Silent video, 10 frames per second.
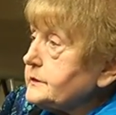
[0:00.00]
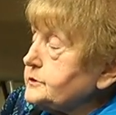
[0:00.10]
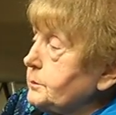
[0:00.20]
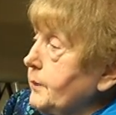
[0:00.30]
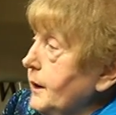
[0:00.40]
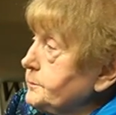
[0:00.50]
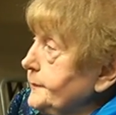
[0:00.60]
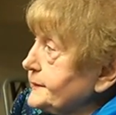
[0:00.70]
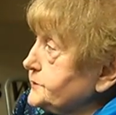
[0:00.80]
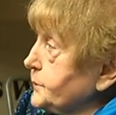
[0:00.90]
The bunk
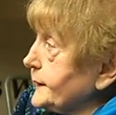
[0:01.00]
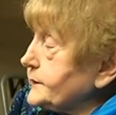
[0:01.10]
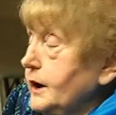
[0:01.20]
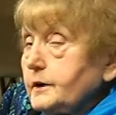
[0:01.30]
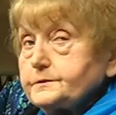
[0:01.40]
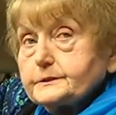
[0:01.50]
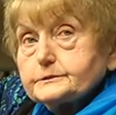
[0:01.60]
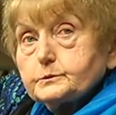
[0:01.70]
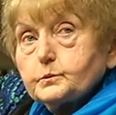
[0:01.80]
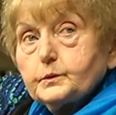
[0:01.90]
beds were
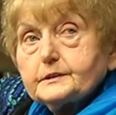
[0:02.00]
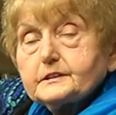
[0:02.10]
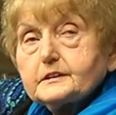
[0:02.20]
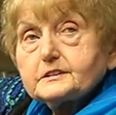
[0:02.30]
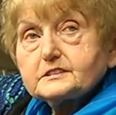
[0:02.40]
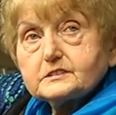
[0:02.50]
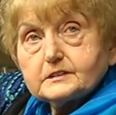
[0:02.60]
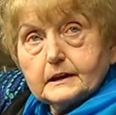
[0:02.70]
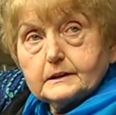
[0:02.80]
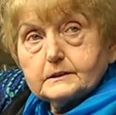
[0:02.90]
covered with a
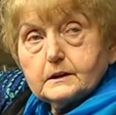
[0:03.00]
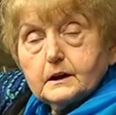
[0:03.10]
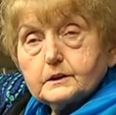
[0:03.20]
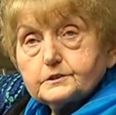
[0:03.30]
thin